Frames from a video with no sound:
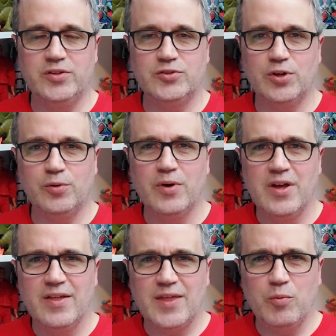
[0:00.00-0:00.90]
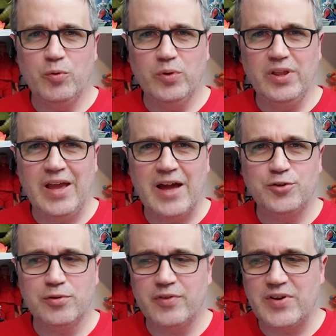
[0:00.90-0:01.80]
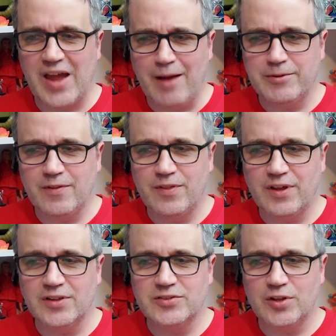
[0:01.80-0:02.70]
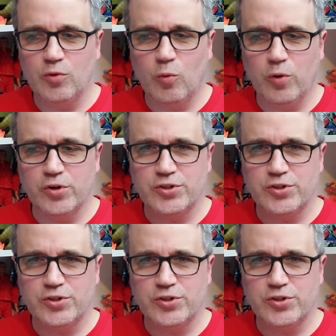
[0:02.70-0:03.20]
So they would have really had to have adapted things in order